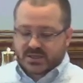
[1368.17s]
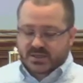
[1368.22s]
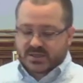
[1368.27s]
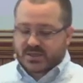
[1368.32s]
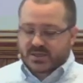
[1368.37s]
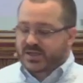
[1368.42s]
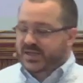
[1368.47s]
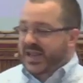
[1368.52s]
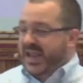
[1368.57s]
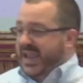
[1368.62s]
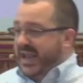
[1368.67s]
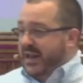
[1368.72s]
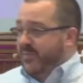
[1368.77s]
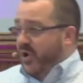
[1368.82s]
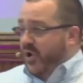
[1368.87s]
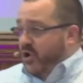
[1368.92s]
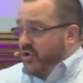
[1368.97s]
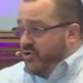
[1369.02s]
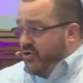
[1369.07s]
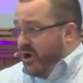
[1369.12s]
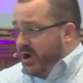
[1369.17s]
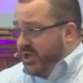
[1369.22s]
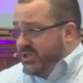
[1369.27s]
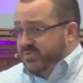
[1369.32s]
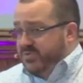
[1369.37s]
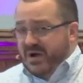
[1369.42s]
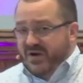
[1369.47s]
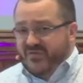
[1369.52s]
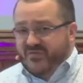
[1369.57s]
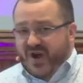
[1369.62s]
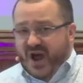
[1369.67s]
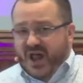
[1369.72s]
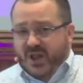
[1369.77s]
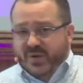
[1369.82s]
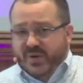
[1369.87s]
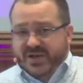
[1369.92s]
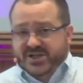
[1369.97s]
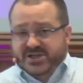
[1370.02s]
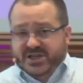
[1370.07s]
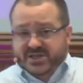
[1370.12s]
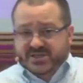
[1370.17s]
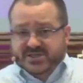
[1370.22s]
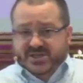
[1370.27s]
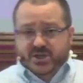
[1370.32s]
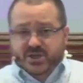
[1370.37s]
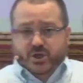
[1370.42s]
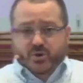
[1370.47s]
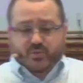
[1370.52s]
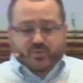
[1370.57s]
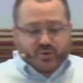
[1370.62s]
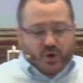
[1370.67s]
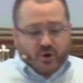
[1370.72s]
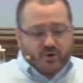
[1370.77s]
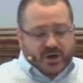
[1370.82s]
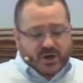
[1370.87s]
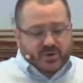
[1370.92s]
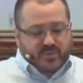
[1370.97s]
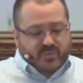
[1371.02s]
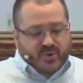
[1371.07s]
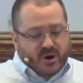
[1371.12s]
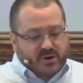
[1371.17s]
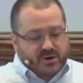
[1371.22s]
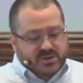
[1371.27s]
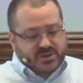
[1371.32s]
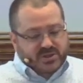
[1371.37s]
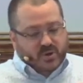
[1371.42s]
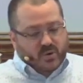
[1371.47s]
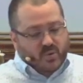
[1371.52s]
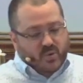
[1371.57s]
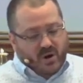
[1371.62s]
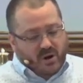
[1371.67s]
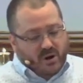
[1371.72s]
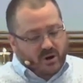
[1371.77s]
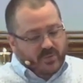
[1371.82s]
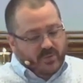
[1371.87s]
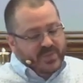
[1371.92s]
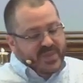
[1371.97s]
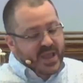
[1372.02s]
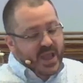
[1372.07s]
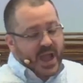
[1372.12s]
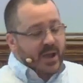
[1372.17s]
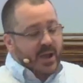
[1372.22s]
Taking up our cross is about following Jesus into the broken parts of the world and